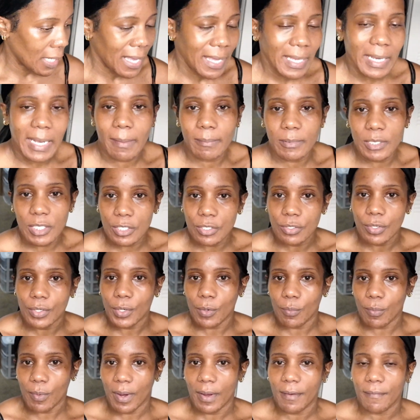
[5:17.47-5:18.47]
and I'm just going
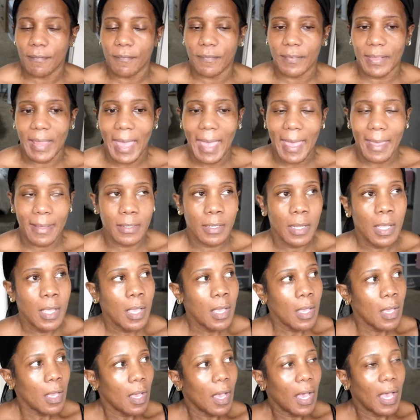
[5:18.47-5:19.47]
to wear it flat.
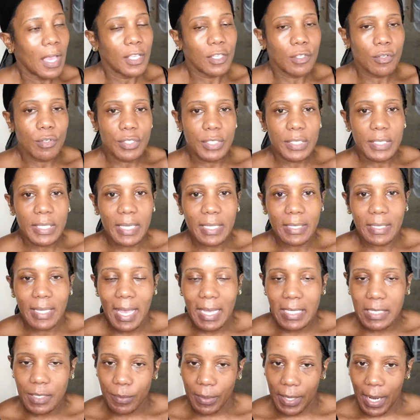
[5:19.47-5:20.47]
Usually
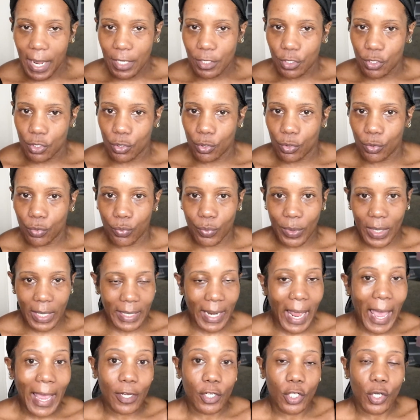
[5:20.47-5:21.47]
that's what I do
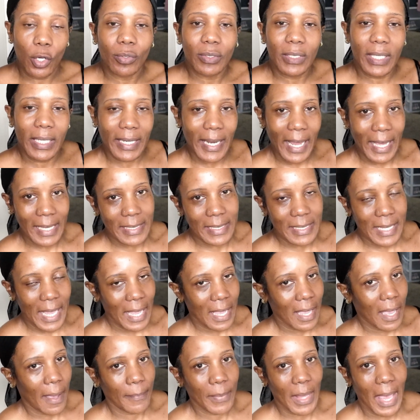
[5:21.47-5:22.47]
when I know the next
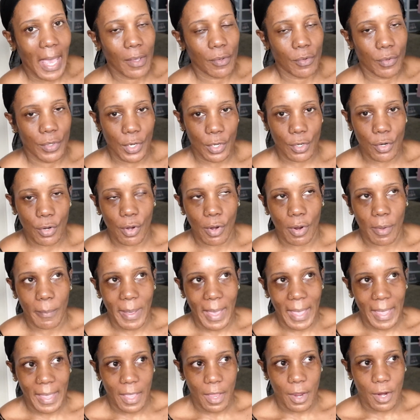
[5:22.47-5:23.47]
day I'm not going to curl
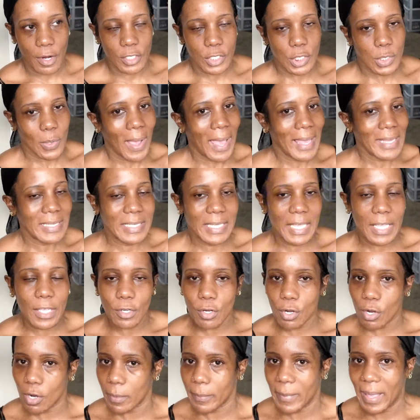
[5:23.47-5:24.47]
my hair. So I didn't
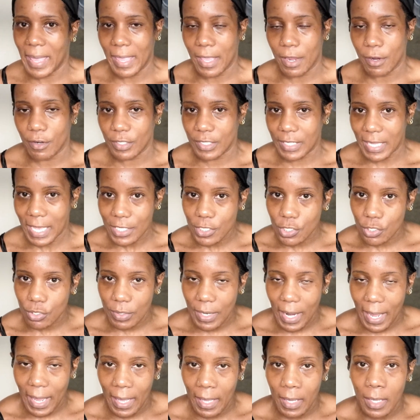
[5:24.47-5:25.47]
curl my hair
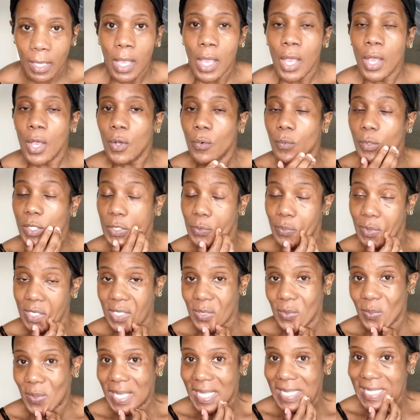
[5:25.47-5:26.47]
yesterday, which
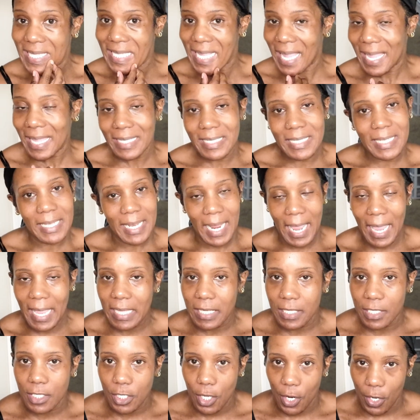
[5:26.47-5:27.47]
was Wednesday.
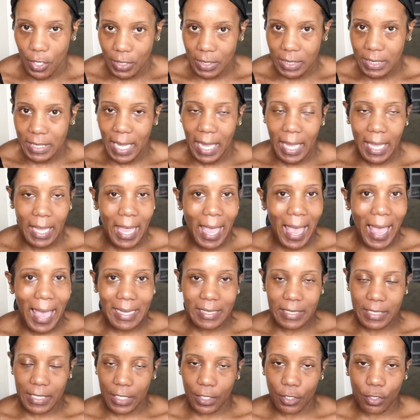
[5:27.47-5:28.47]
Today is Thursday.
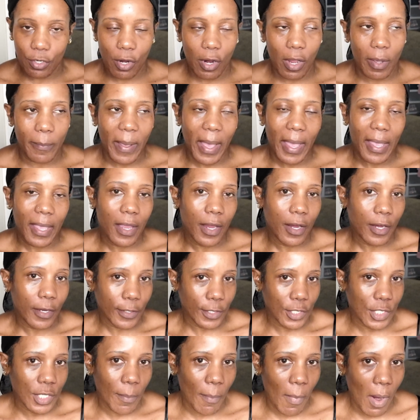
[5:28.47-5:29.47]
I didn't curl my
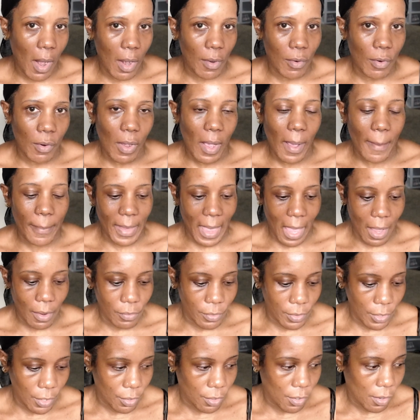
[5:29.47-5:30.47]
hair. Tomorrow I'm not
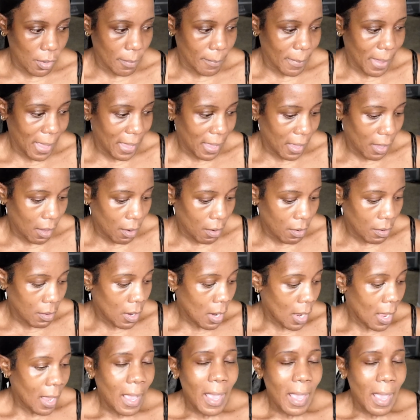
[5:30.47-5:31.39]
going to curl my hair.